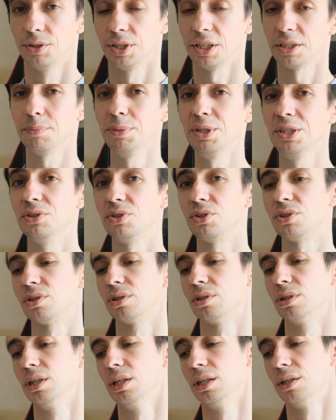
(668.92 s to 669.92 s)
That means
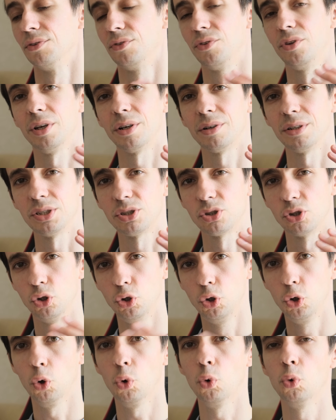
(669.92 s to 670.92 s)
there is
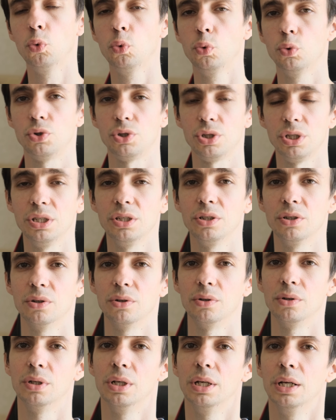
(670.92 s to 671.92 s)
no
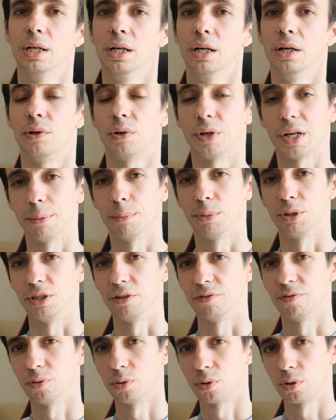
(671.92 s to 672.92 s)
single remedy
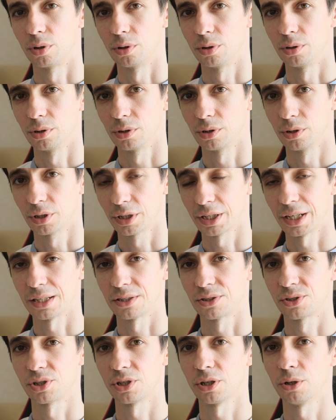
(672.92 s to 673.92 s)
for
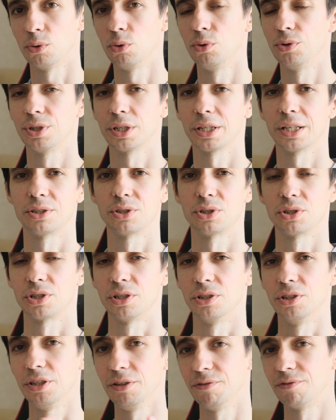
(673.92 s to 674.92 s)
cancer. All the cancers
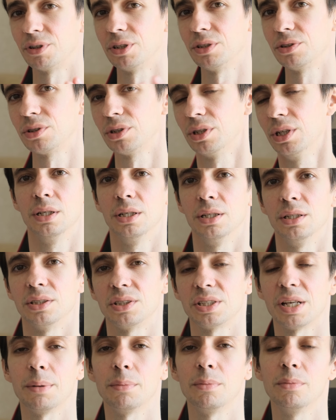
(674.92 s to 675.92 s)
are different.
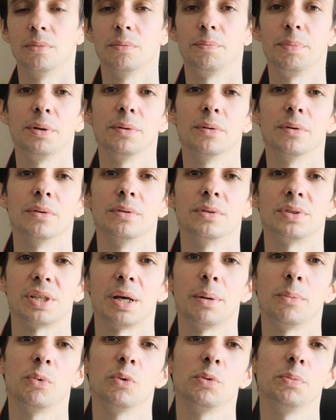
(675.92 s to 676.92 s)
Some
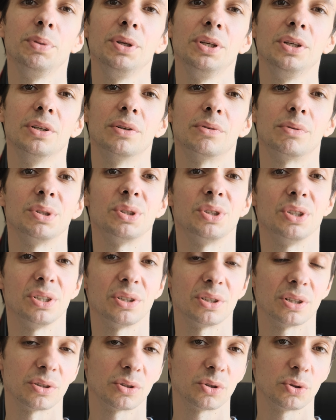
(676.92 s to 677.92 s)
will be
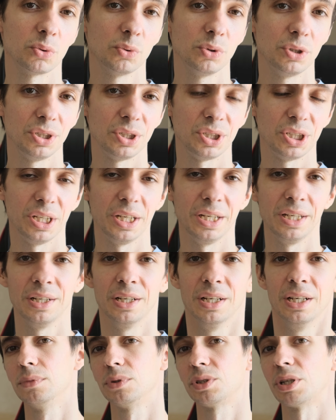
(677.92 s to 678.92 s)
resistant to DCA,
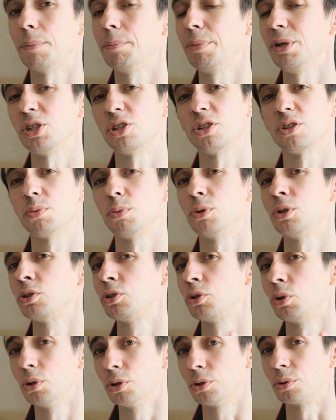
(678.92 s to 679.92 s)
some patients won't
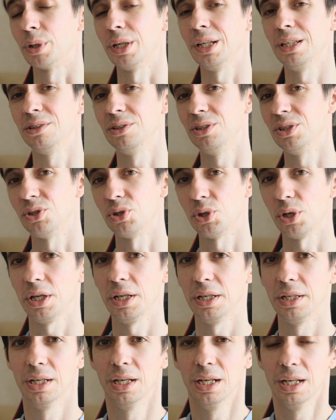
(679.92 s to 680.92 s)
tolerate
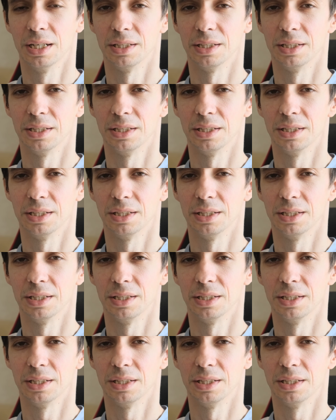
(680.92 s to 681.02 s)
DCA.